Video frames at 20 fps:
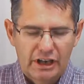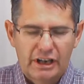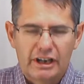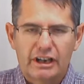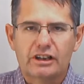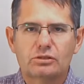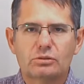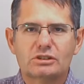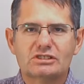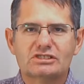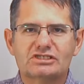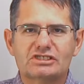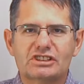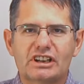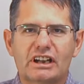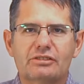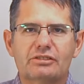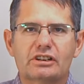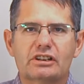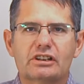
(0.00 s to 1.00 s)
It was
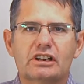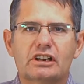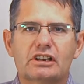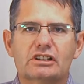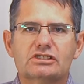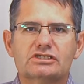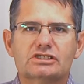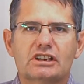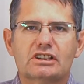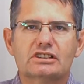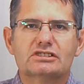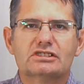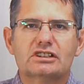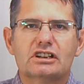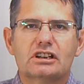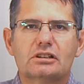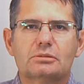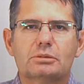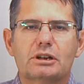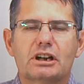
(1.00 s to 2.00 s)
never just
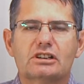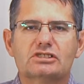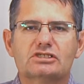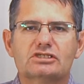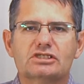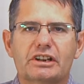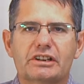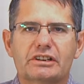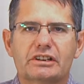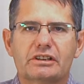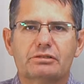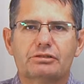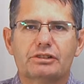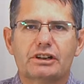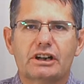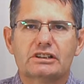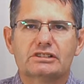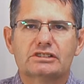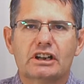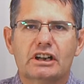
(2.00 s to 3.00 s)
about
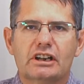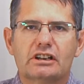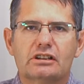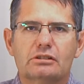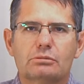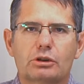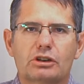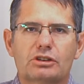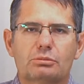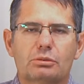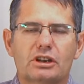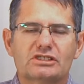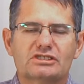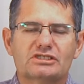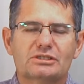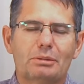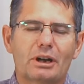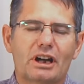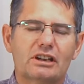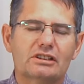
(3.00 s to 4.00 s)
sacrifice, but it was
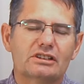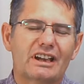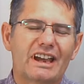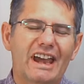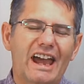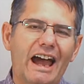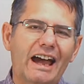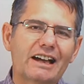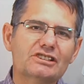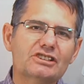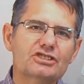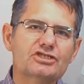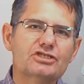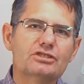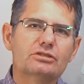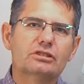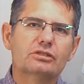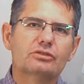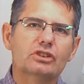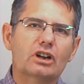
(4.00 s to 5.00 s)
about the
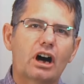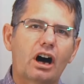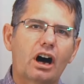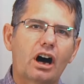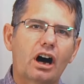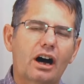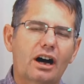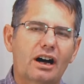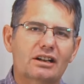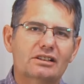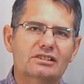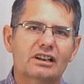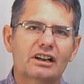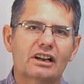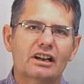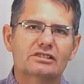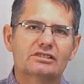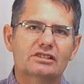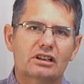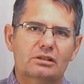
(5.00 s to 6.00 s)
attitude of the heart
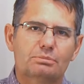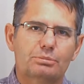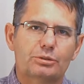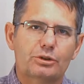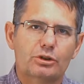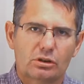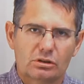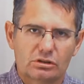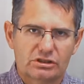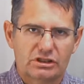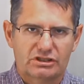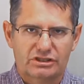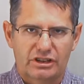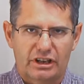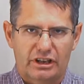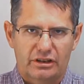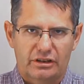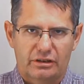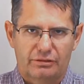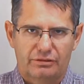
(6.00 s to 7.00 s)
that brought the
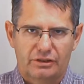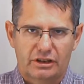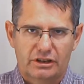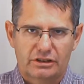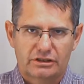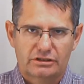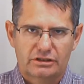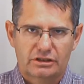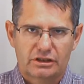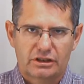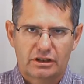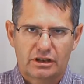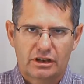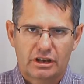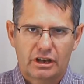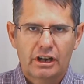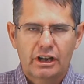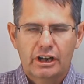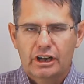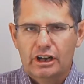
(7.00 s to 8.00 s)
sacrifice.
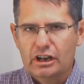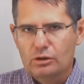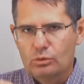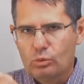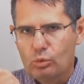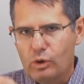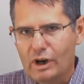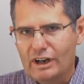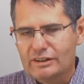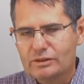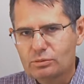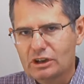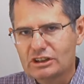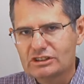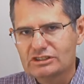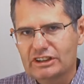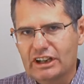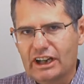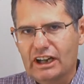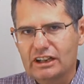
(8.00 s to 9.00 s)
And what
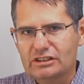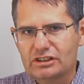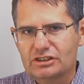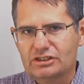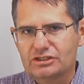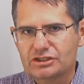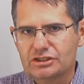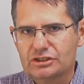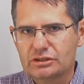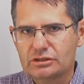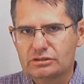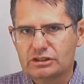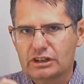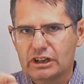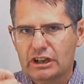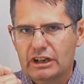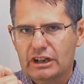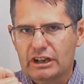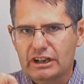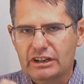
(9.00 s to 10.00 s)
was the attitude
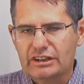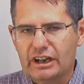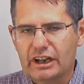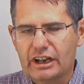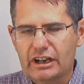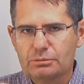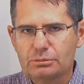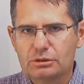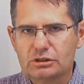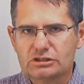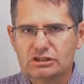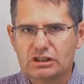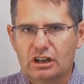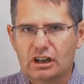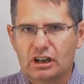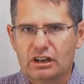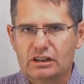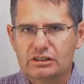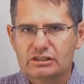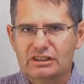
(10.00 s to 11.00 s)
in Abel's
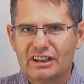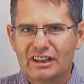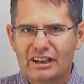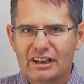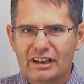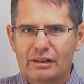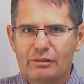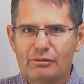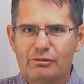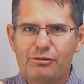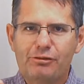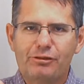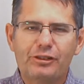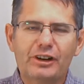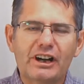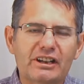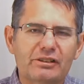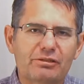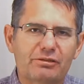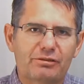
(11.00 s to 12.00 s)
heart?
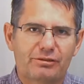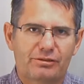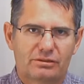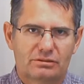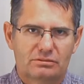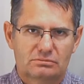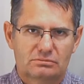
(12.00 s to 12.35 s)
Faith.